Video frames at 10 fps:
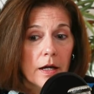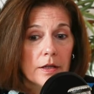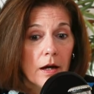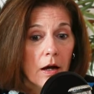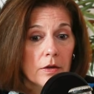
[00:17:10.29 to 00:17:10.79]

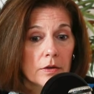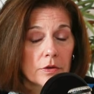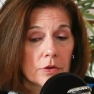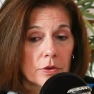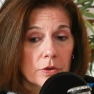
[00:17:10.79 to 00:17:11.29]
young
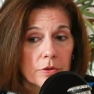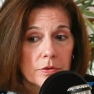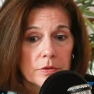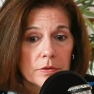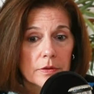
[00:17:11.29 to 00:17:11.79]

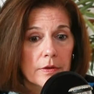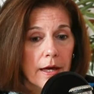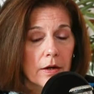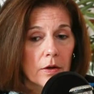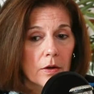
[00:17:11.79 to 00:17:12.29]
girls
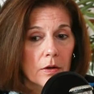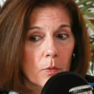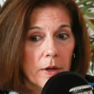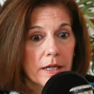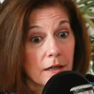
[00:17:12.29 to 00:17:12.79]
that are
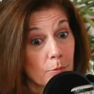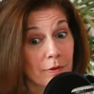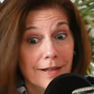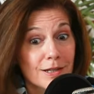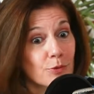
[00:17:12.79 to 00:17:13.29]
waking up
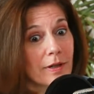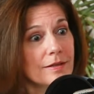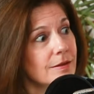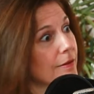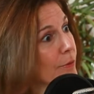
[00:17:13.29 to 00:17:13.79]
with less rights
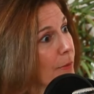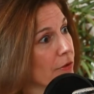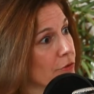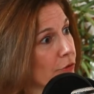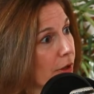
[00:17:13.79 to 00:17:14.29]
than their
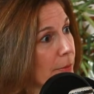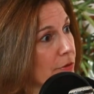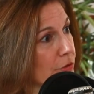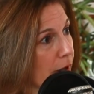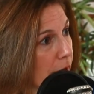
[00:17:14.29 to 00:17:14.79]
mothers or
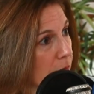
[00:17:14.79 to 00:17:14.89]
grandmothers had.